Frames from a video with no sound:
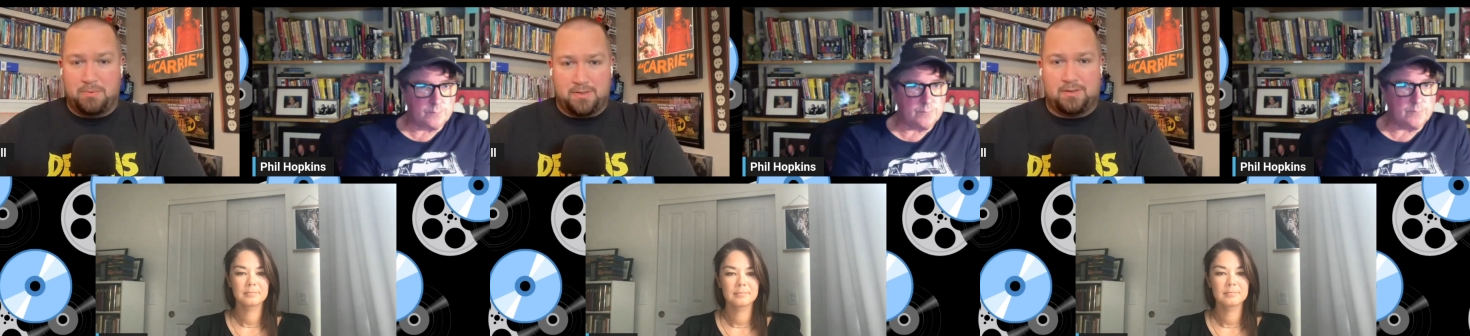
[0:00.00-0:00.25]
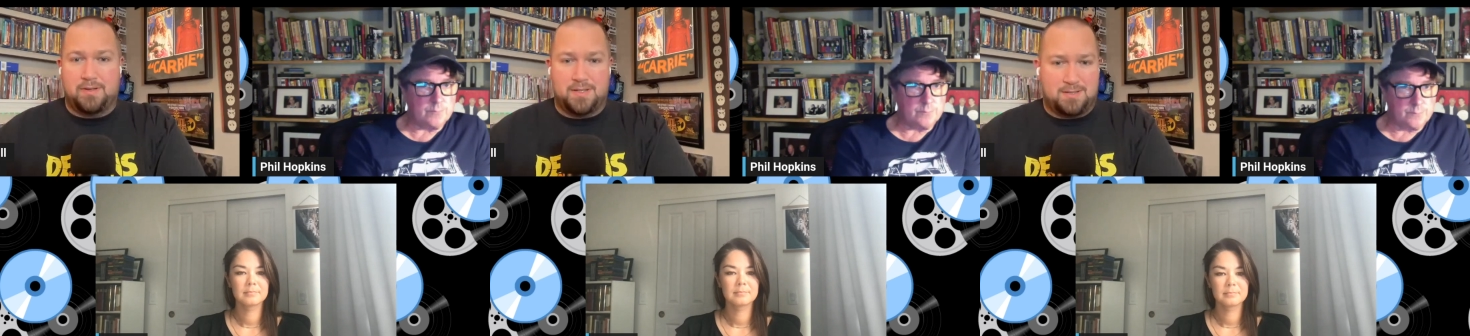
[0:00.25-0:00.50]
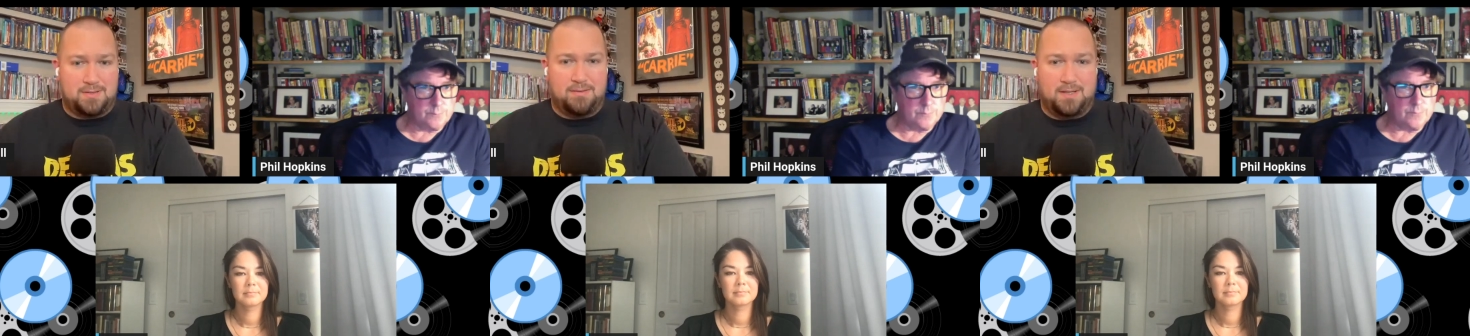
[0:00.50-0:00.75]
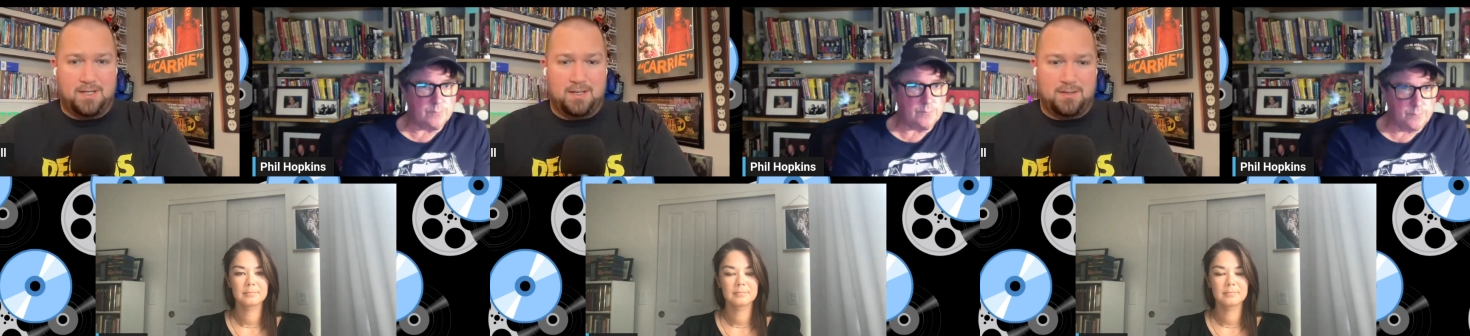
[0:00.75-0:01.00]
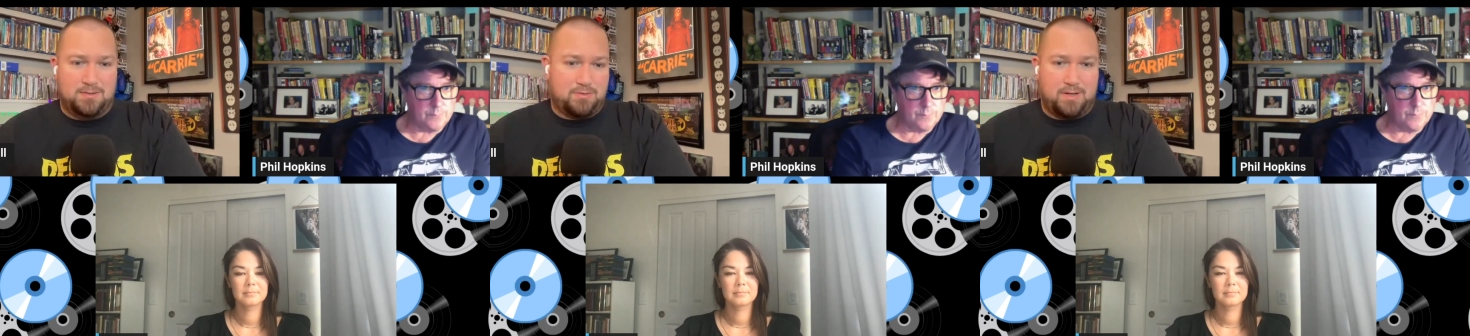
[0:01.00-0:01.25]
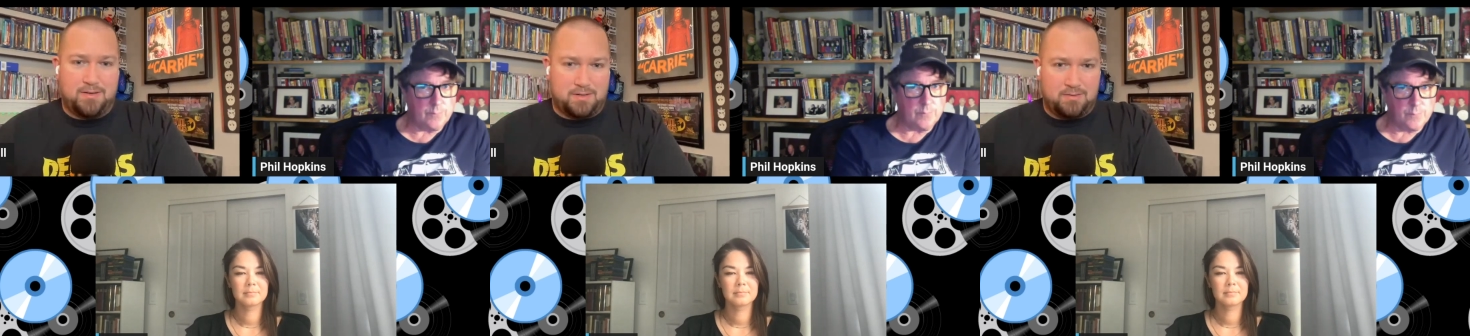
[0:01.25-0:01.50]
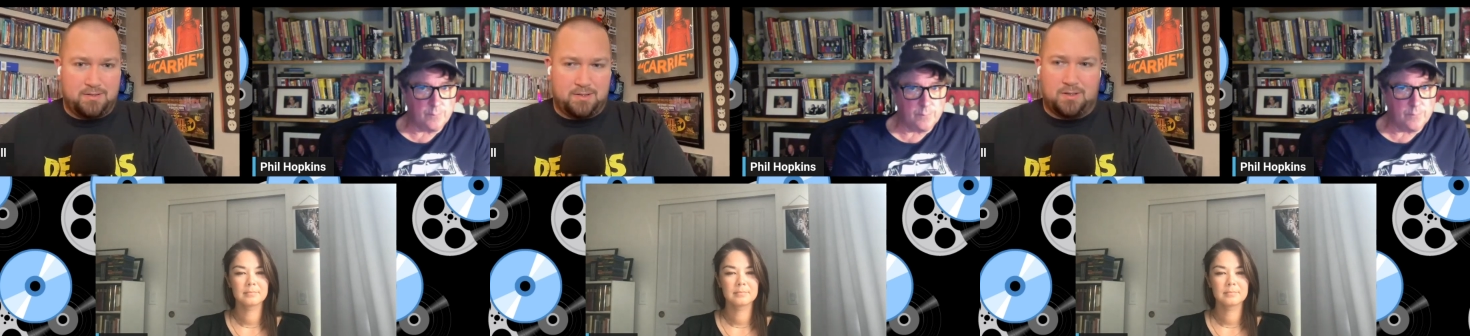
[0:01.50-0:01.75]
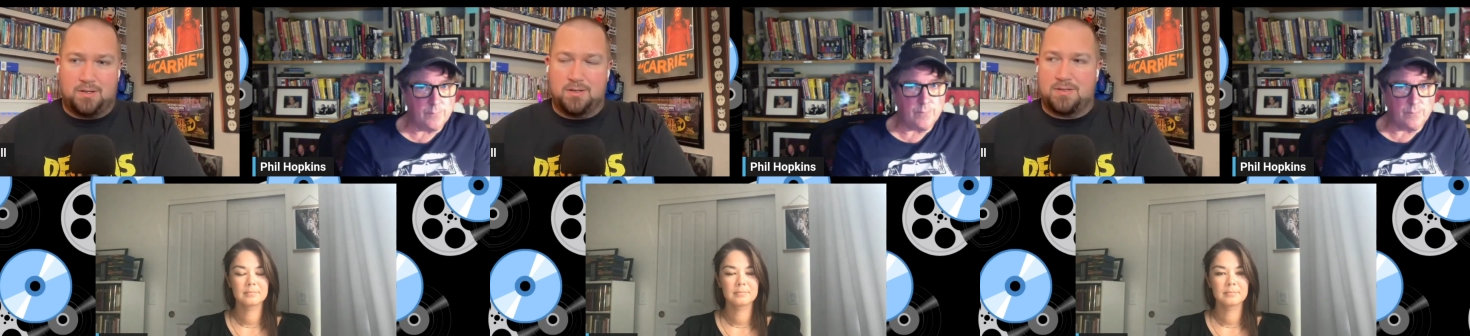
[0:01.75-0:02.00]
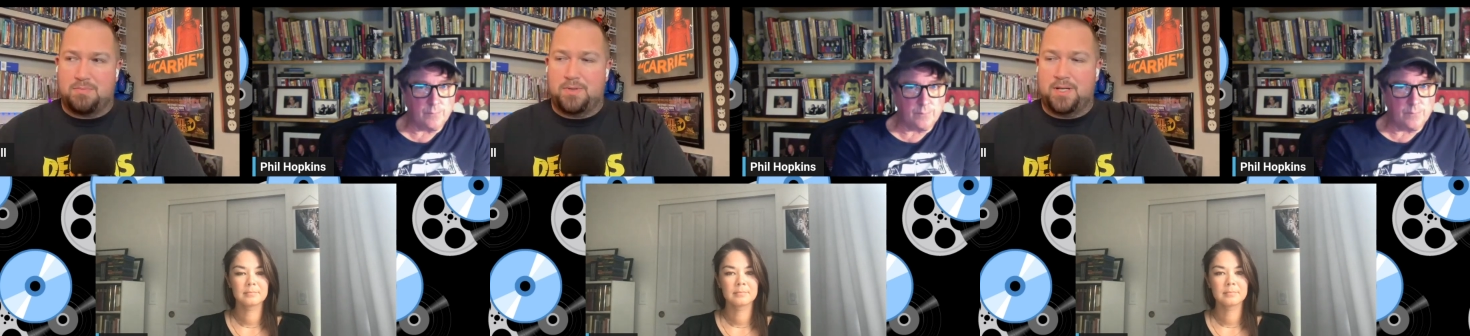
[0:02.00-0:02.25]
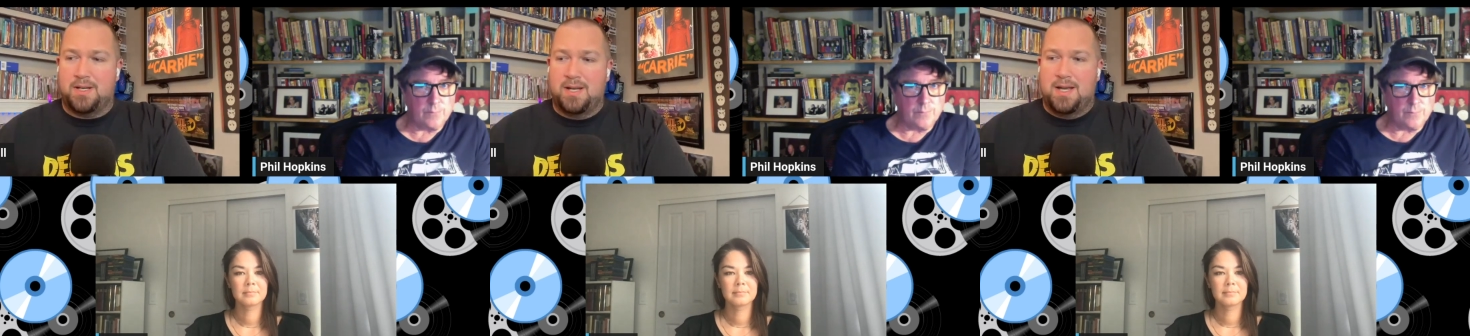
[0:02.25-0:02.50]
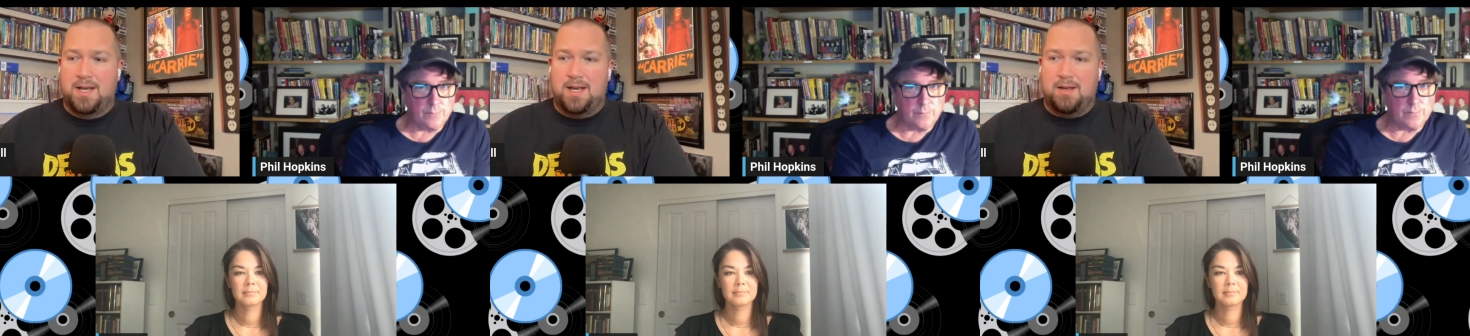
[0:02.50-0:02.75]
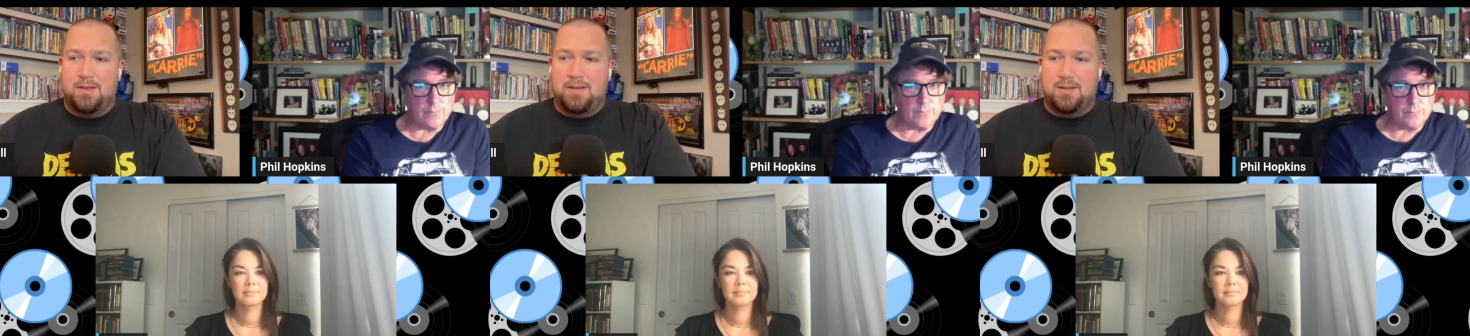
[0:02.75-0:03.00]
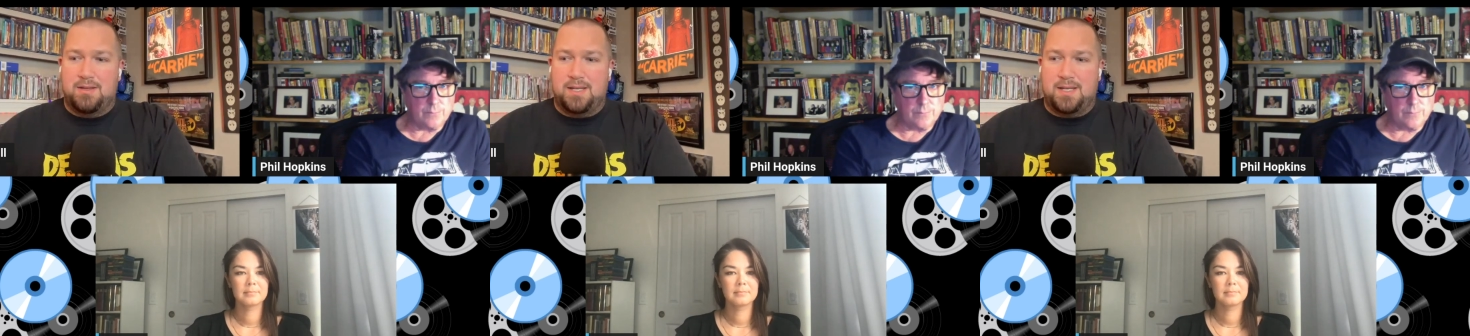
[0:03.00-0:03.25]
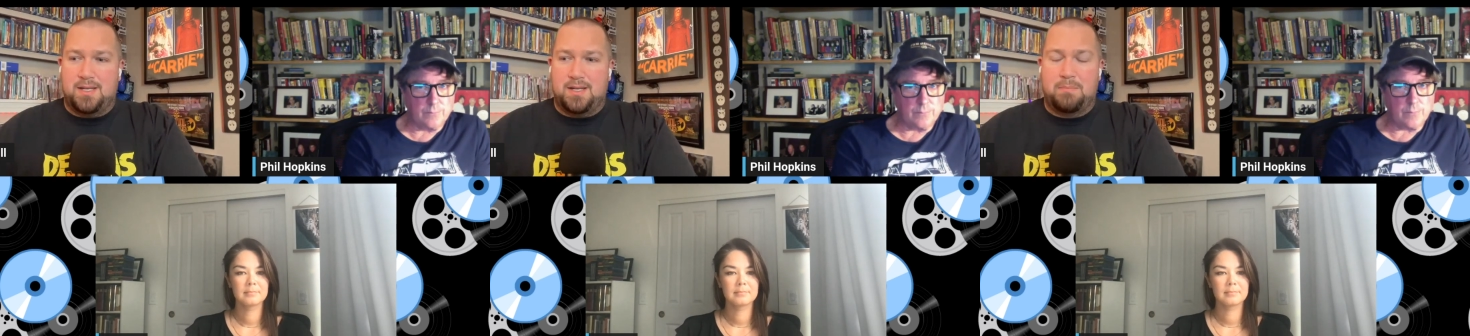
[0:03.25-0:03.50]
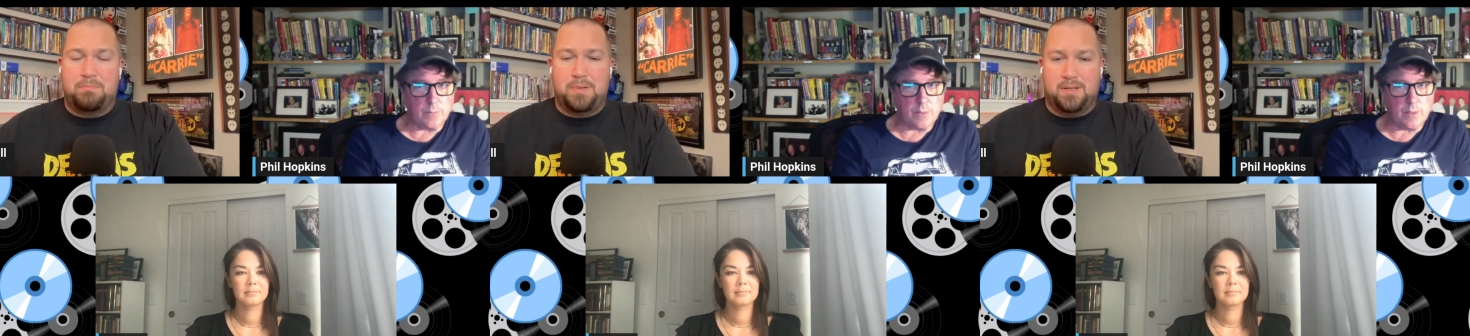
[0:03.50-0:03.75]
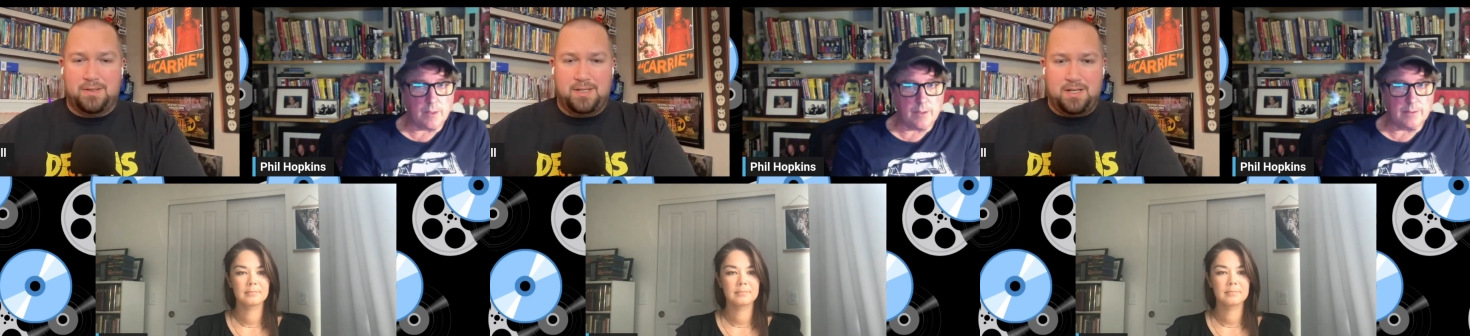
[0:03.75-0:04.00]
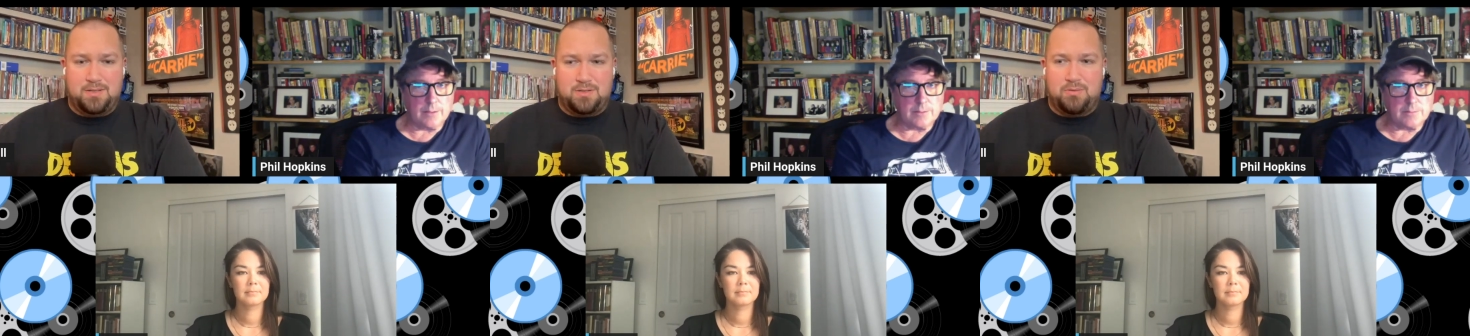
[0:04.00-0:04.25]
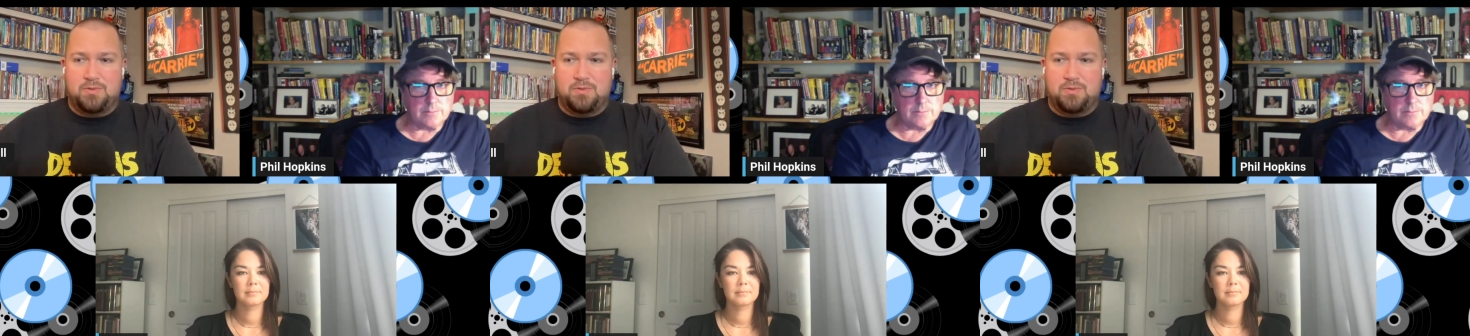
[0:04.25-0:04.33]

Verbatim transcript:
Speaker 1: that are in this industry, their their hearts. But the the ability to